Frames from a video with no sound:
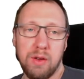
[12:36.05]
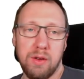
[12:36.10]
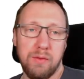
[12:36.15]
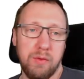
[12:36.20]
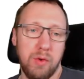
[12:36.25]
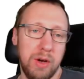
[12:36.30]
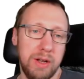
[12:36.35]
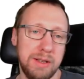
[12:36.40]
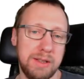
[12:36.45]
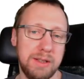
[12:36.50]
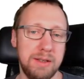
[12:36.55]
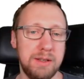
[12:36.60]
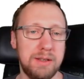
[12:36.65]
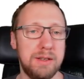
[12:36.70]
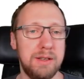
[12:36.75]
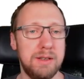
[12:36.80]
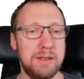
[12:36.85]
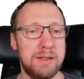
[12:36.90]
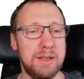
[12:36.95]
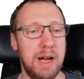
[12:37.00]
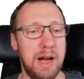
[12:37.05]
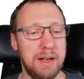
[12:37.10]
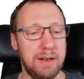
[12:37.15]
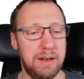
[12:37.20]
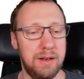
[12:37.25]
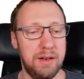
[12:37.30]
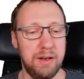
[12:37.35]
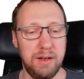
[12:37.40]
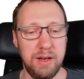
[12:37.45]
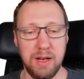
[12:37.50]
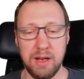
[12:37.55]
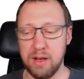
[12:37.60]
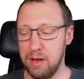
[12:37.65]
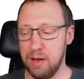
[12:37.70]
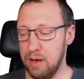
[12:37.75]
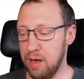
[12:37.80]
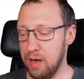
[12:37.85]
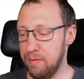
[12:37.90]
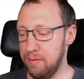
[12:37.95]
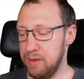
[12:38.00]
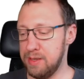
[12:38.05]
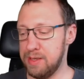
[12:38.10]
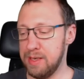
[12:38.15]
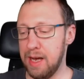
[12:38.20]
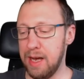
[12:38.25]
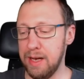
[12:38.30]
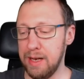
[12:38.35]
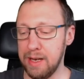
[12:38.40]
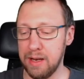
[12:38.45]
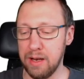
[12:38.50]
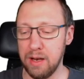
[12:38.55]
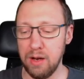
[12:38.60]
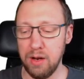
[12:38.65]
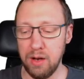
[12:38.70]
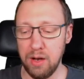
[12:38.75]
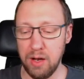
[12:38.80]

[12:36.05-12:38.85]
for instance, start designing